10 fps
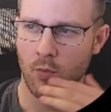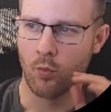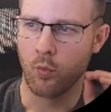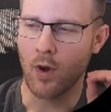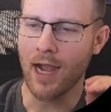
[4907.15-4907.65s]

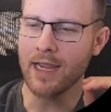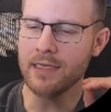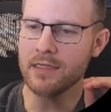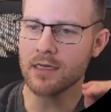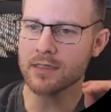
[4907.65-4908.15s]
Why
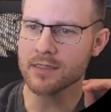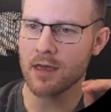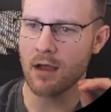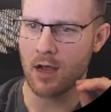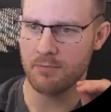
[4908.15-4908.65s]
does the
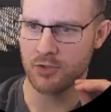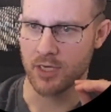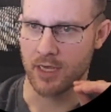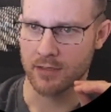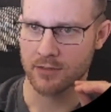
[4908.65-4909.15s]

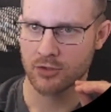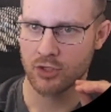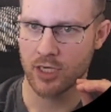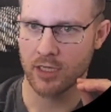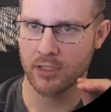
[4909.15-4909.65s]
object
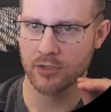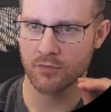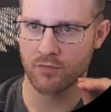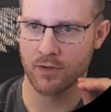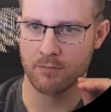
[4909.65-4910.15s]
change
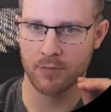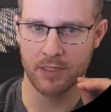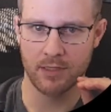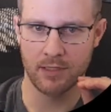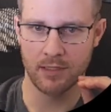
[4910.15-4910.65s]
from
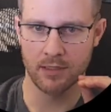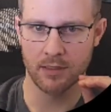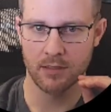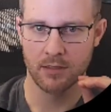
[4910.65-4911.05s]
being